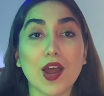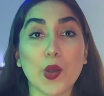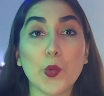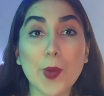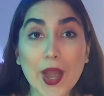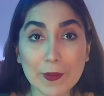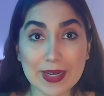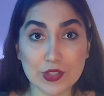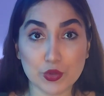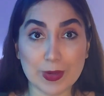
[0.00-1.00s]
are
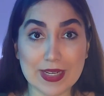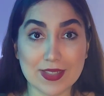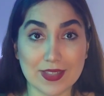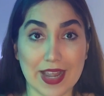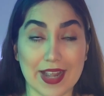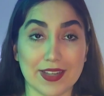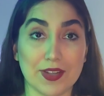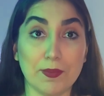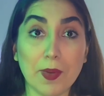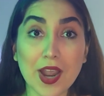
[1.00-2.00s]
very interested
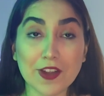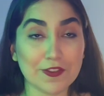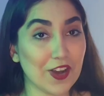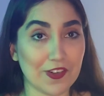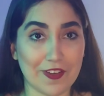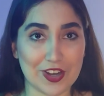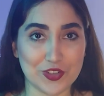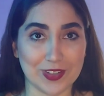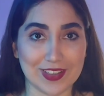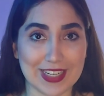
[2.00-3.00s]
in buying from
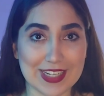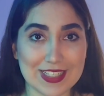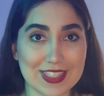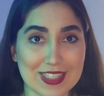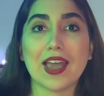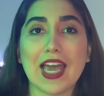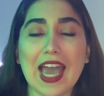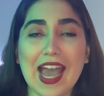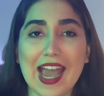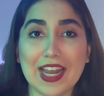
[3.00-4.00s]
fashion links
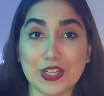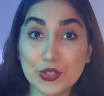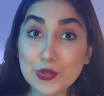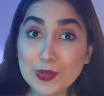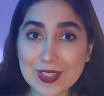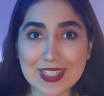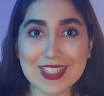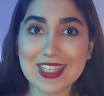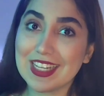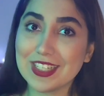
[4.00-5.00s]
and use
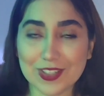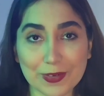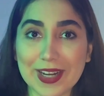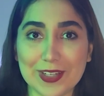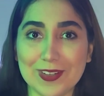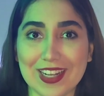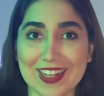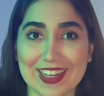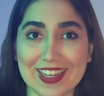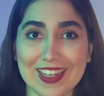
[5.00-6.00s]
these links
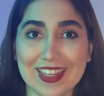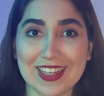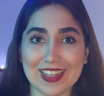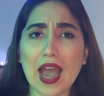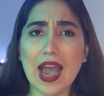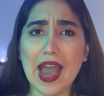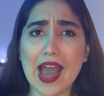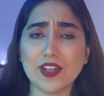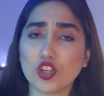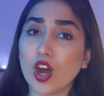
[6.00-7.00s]
regularly.
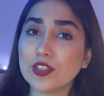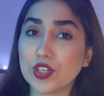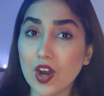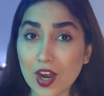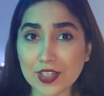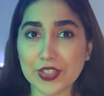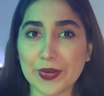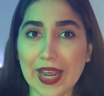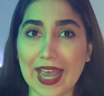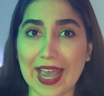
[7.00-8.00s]
And on the other
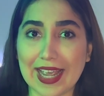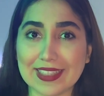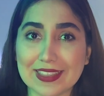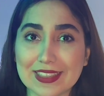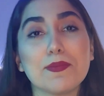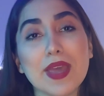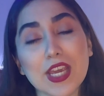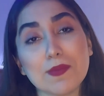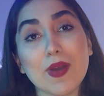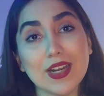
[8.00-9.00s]
hand, the
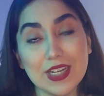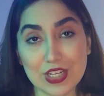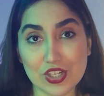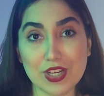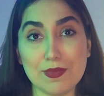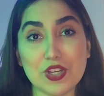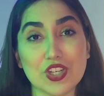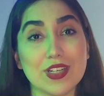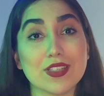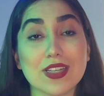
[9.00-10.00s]
make money niche
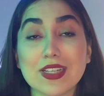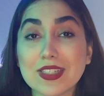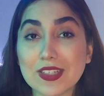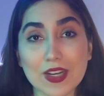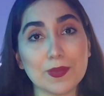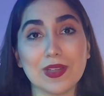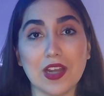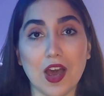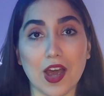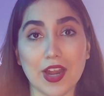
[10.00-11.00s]
commission is extremely
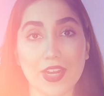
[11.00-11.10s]
high.